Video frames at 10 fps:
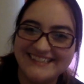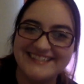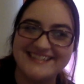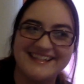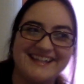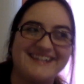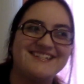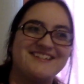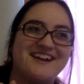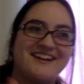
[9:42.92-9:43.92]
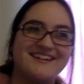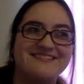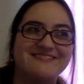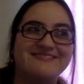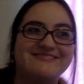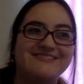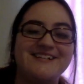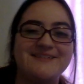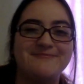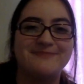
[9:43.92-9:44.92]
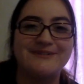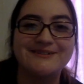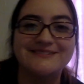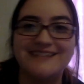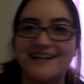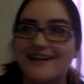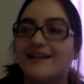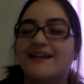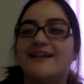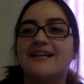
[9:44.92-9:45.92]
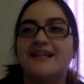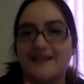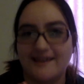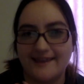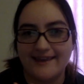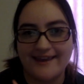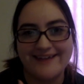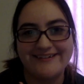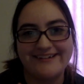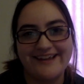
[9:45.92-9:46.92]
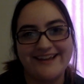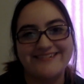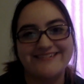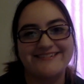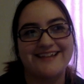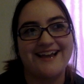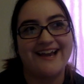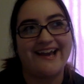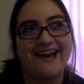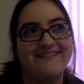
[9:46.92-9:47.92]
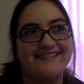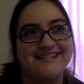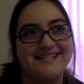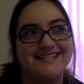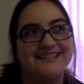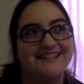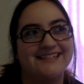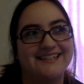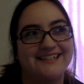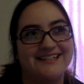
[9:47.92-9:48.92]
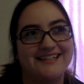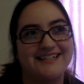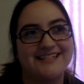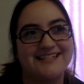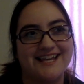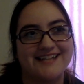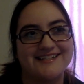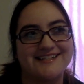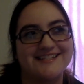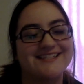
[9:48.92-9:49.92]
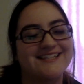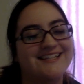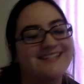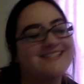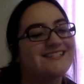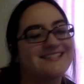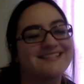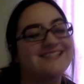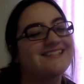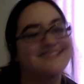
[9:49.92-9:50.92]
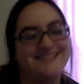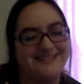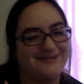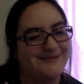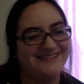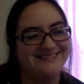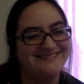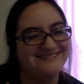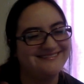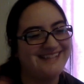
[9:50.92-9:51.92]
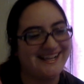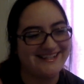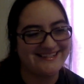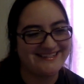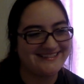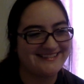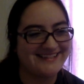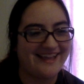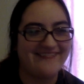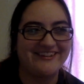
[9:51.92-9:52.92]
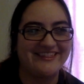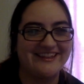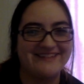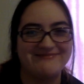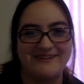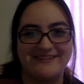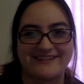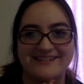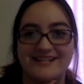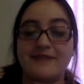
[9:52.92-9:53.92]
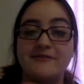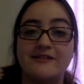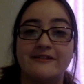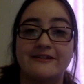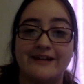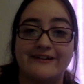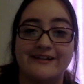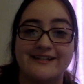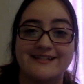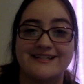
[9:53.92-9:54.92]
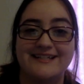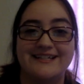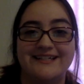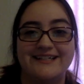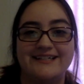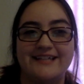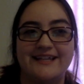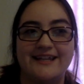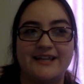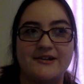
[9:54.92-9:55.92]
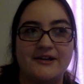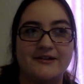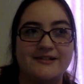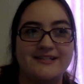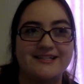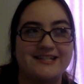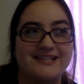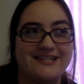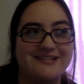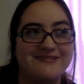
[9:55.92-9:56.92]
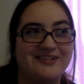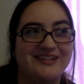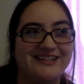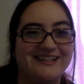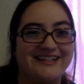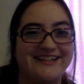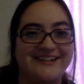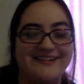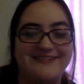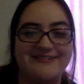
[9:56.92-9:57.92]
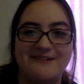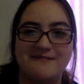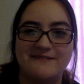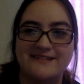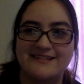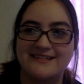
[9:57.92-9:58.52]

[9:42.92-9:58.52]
He's like a giant Winnie the Pooh. And yes, I have seen the sketches. It's just, it's so good. Yes, everything about this. And it was hilarious that Loco is the cute one, that Yonghwa was